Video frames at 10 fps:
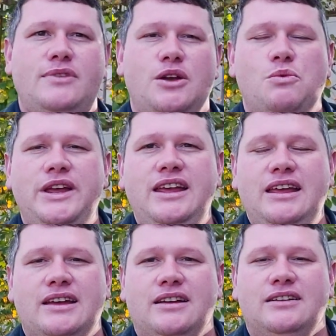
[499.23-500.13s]

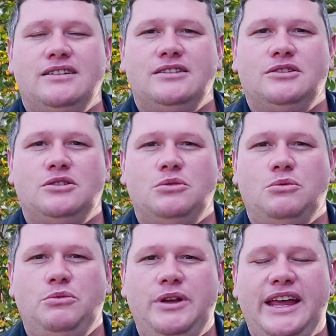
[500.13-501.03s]
we
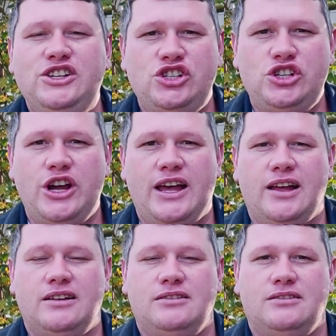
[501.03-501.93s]

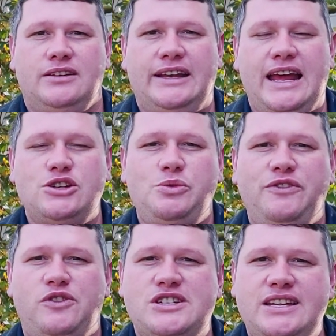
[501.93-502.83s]
ensure that as
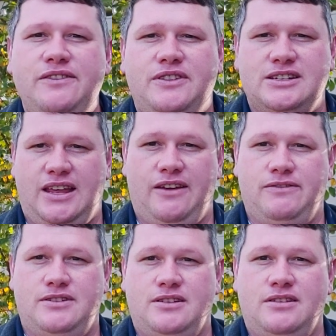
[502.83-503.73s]
we've received this
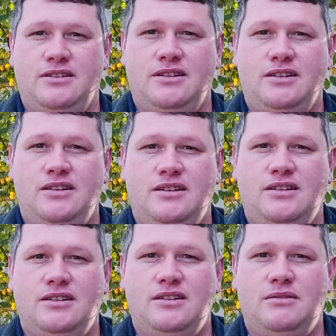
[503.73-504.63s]
gift,
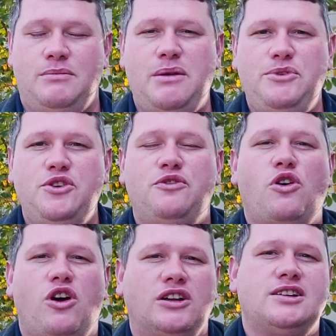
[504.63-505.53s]
maybe you've
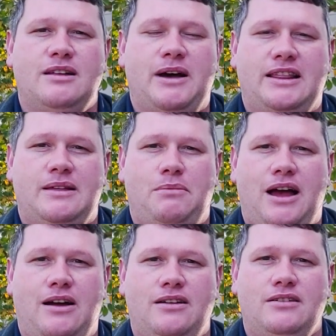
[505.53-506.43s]
forgotten about the
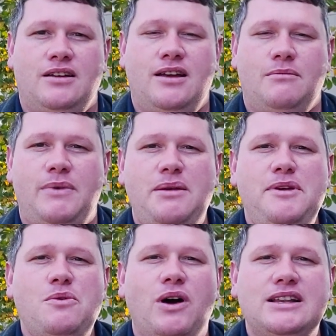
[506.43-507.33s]
power.
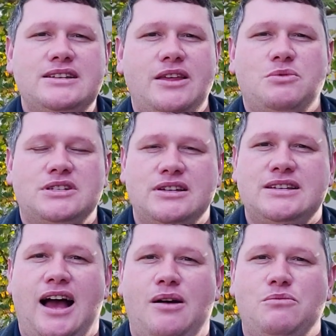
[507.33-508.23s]
Maybe once there was a
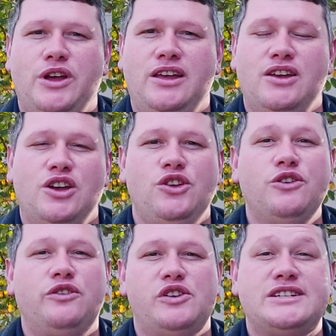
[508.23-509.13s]
time where
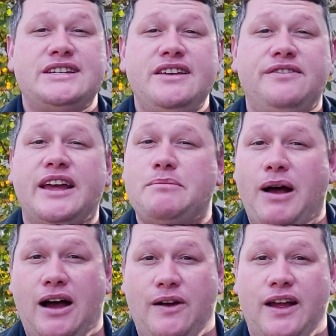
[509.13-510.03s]
you've received that
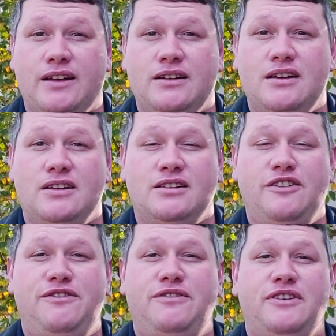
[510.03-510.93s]
power, the
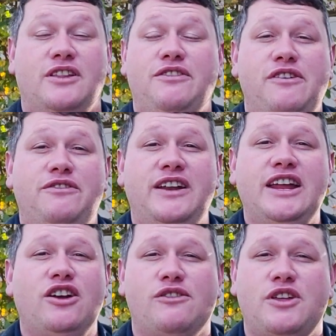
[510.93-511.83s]

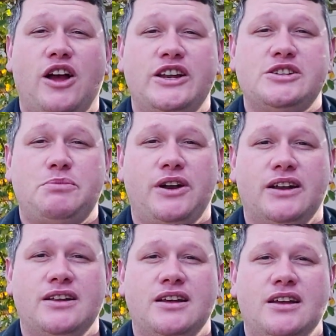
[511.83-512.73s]
fulfilling of the Holy Spirit,